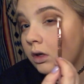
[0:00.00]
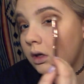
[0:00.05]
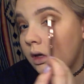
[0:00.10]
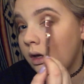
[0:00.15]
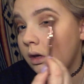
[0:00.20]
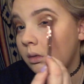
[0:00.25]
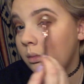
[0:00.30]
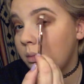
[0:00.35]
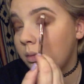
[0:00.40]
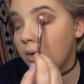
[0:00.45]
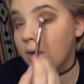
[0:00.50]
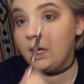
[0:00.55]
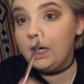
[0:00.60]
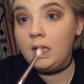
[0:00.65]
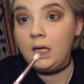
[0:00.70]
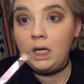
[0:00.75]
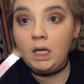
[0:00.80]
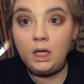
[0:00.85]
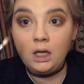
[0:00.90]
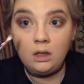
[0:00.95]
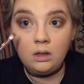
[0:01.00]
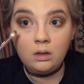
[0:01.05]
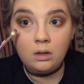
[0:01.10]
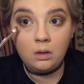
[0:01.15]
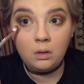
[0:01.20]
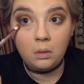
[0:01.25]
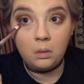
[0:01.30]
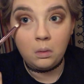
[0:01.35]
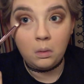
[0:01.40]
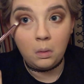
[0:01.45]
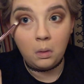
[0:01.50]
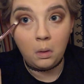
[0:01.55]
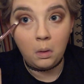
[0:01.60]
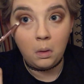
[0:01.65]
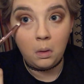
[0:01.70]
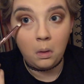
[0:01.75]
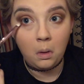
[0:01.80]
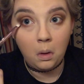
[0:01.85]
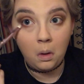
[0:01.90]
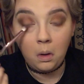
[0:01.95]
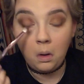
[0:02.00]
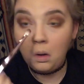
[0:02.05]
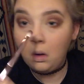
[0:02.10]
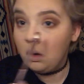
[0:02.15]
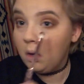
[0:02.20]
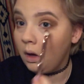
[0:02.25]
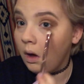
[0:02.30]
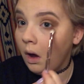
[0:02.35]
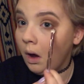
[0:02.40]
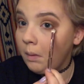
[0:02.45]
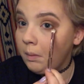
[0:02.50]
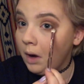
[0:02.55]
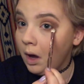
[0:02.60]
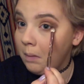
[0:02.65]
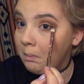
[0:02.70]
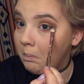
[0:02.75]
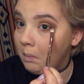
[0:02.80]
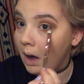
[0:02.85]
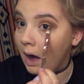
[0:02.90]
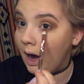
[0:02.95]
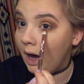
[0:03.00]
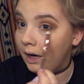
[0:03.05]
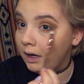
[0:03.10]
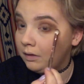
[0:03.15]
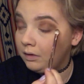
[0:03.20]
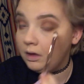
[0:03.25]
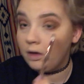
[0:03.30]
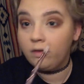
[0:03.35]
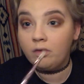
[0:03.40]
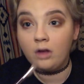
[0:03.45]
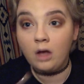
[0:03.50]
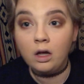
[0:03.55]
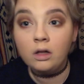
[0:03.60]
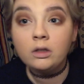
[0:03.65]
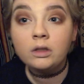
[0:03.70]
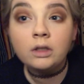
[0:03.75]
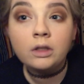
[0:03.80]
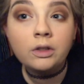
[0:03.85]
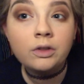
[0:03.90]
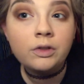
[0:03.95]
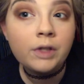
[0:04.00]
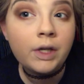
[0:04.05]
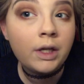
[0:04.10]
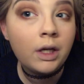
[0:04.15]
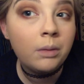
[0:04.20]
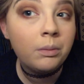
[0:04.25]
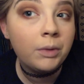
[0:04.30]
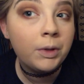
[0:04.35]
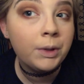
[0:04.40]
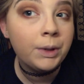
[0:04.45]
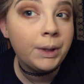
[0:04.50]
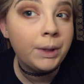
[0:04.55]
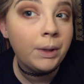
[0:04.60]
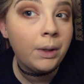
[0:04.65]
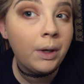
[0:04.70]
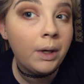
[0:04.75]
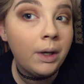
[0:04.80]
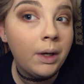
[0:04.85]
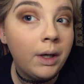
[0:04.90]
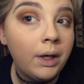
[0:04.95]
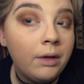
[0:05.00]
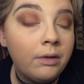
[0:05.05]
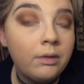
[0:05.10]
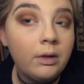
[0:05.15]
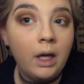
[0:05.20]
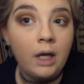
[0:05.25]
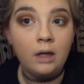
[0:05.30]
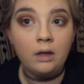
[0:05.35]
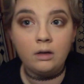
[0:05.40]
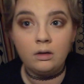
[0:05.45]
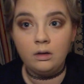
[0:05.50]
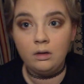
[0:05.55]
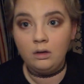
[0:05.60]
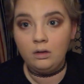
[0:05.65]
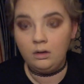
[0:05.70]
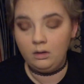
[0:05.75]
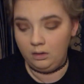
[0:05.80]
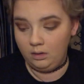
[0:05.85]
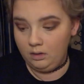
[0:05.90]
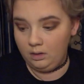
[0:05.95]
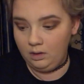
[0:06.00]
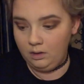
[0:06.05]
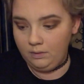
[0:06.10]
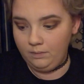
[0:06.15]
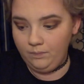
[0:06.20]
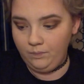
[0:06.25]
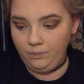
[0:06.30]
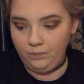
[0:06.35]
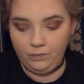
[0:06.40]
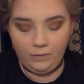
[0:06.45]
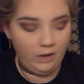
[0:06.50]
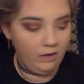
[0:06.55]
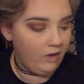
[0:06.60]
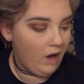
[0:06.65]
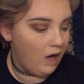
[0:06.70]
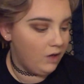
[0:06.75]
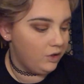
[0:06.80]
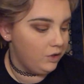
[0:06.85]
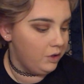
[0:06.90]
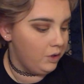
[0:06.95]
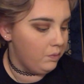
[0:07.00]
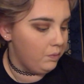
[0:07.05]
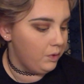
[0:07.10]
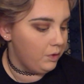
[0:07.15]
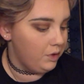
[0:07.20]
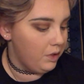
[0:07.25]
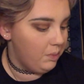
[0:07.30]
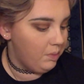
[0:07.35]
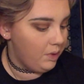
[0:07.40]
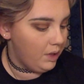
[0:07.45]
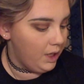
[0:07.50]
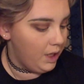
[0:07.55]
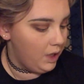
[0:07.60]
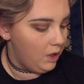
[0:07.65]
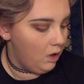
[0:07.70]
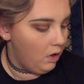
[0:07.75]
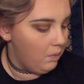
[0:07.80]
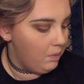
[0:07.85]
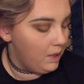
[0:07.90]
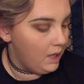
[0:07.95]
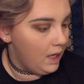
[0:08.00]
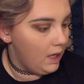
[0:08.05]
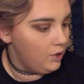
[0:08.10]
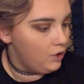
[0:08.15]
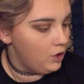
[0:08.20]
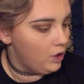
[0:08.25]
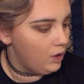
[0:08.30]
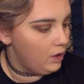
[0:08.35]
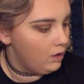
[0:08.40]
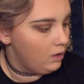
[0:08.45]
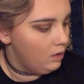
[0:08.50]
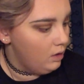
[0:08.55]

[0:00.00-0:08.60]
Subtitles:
Looking pretty. I'm not mad at these colors, like I'm really not. Like, it's actually a really pretty combination.